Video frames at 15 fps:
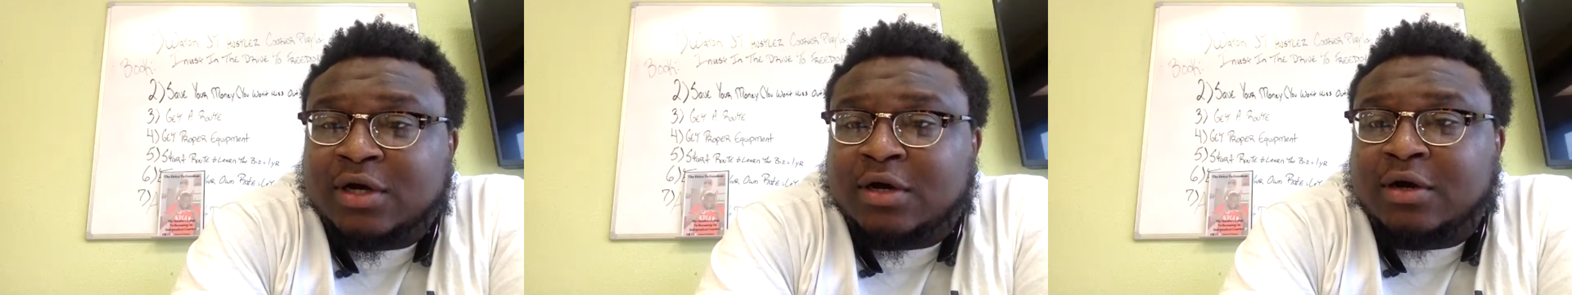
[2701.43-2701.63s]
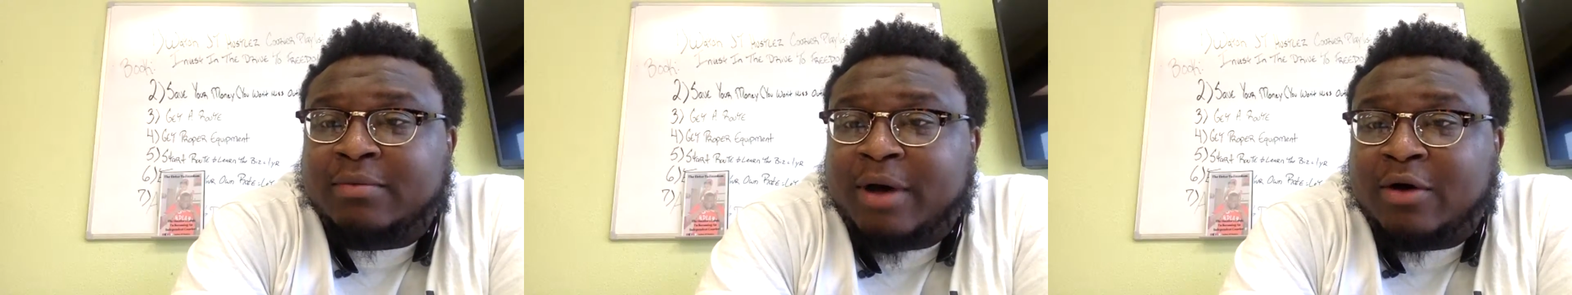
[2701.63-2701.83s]

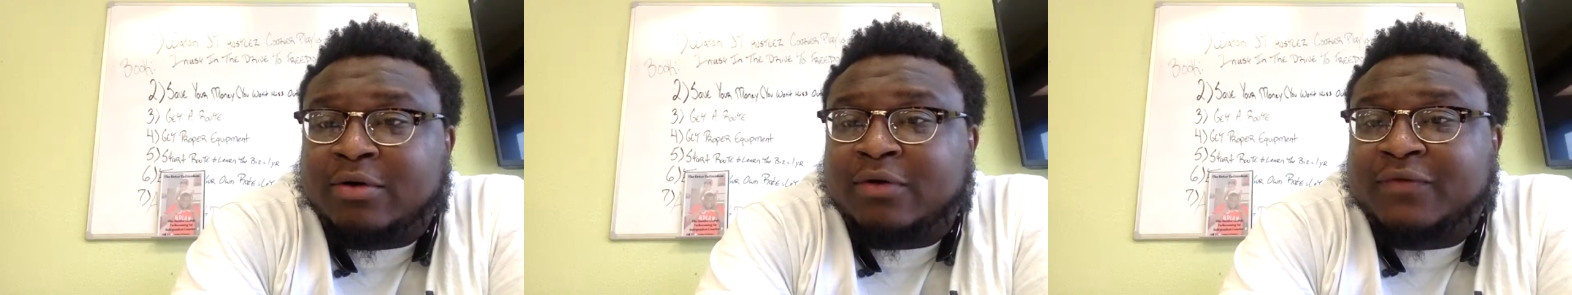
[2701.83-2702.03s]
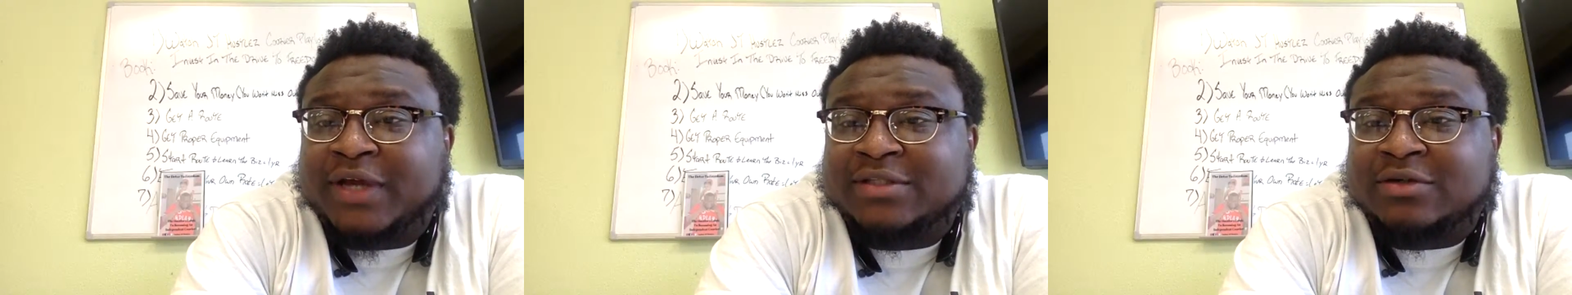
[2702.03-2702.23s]
Um, I
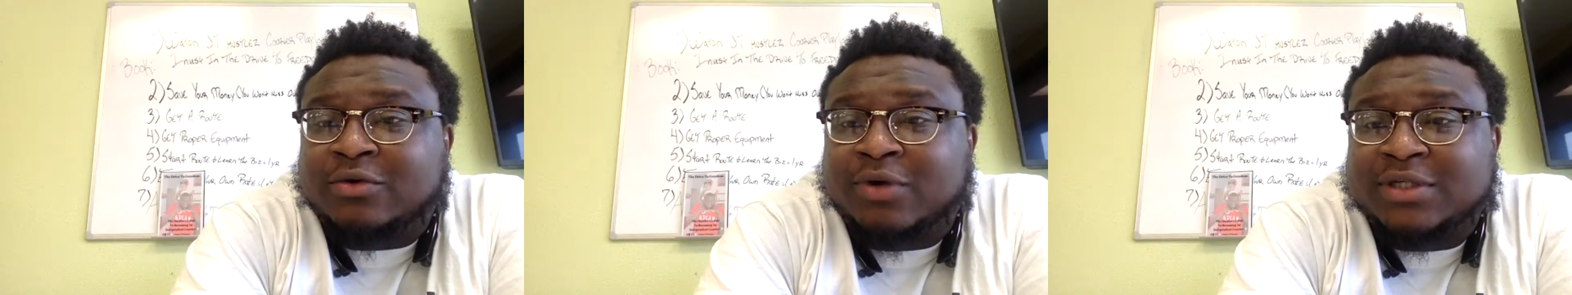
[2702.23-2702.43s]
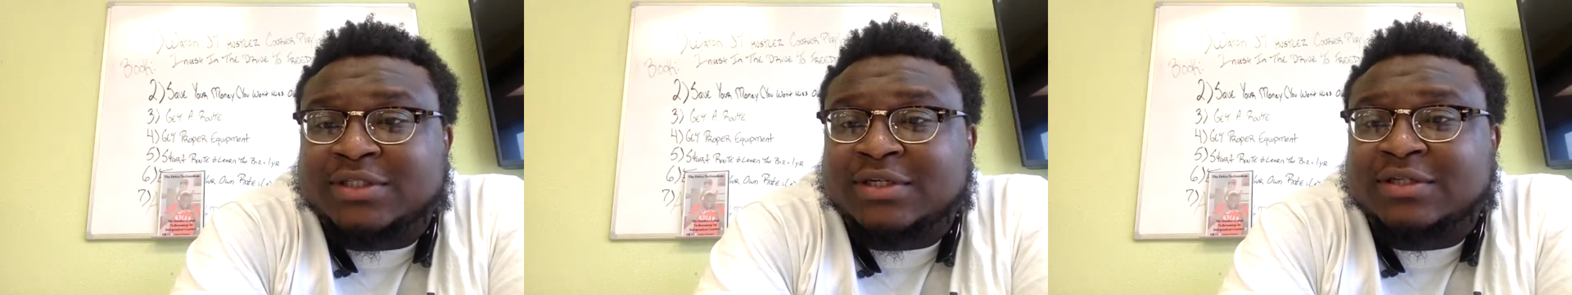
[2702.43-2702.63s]
don't know if that's
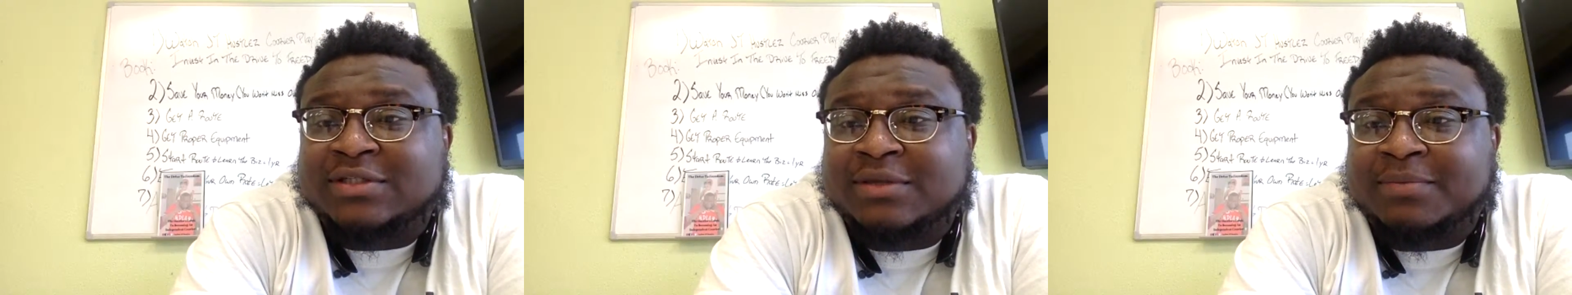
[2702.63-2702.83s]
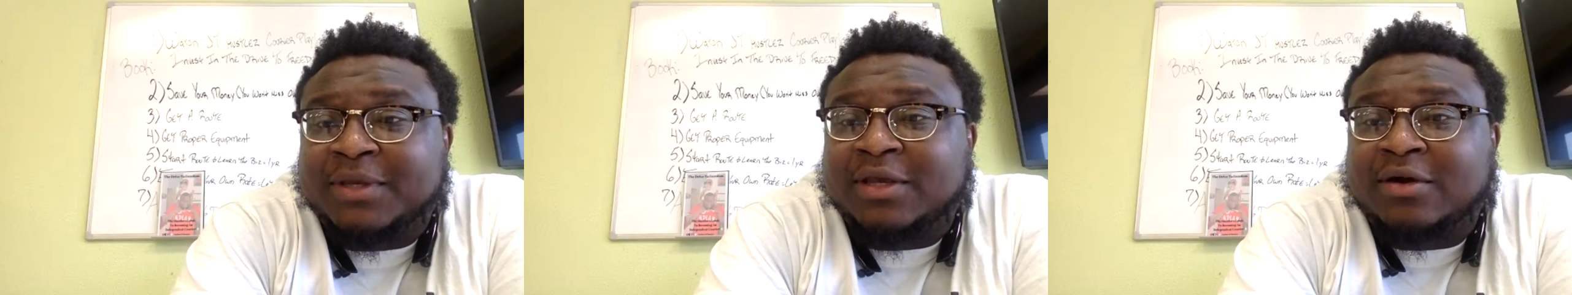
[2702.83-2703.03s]
a
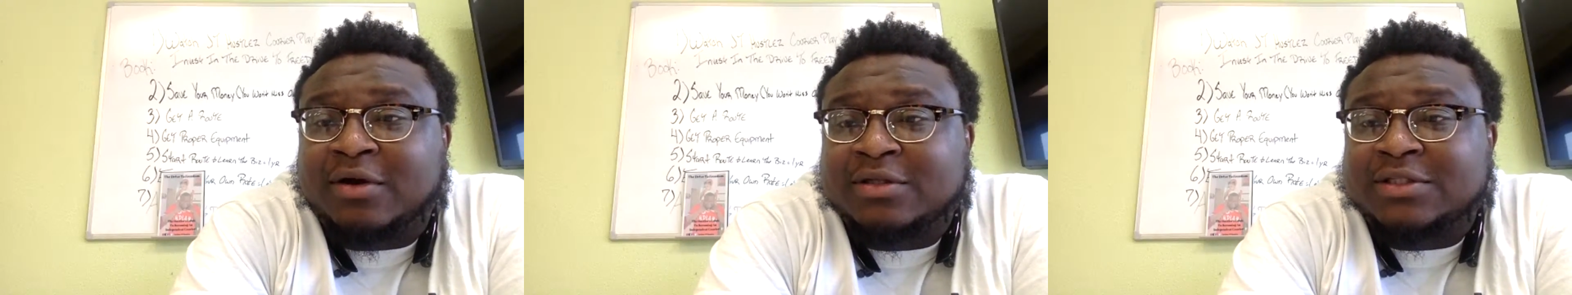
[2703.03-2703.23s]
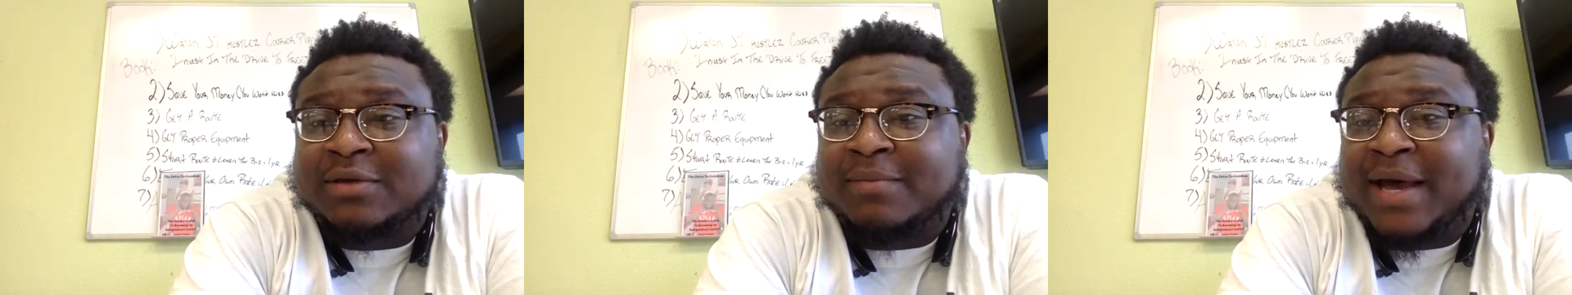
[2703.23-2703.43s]
question to me
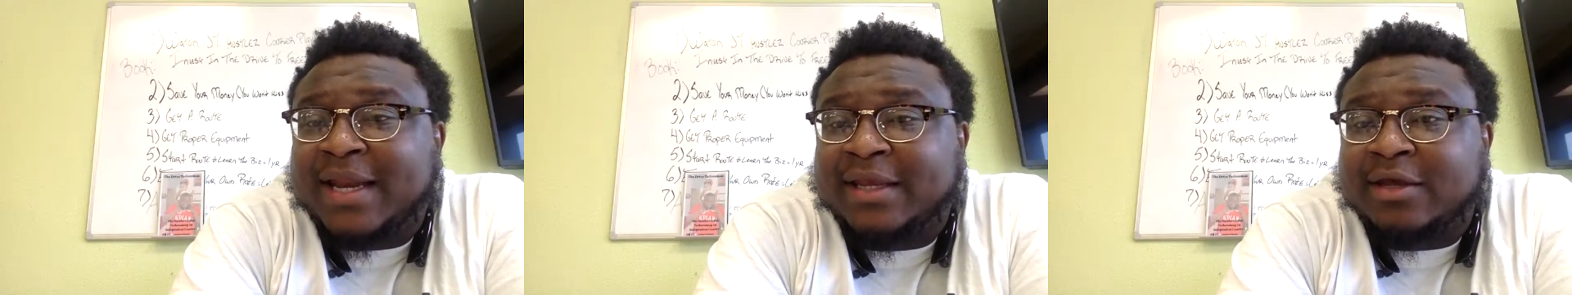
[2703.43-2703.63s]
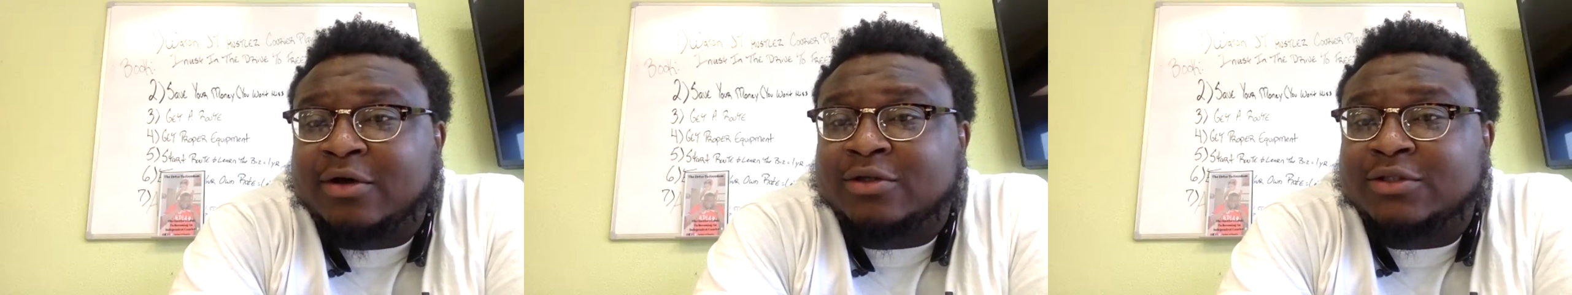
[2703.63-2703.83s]
or to somebody